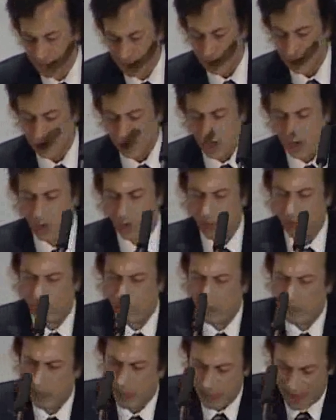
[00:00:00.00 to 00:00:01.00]
So
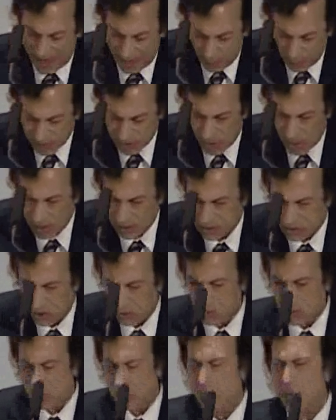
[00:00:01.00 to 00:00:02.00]
that was also
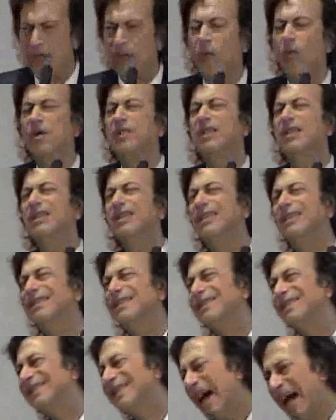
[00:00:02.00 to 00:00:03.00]
new. It was an
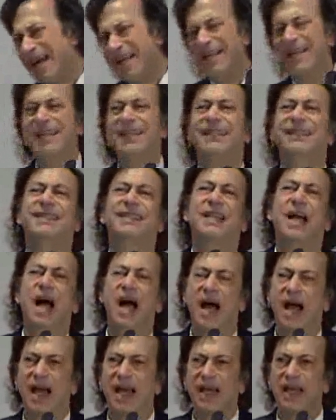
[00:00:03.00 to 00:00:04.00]
exciting
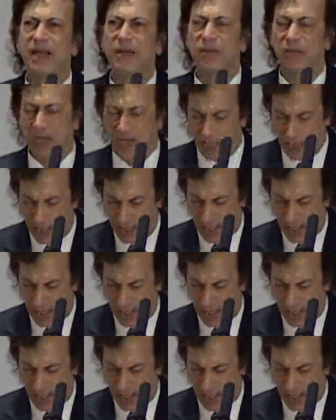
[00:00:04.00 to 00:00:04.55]
time.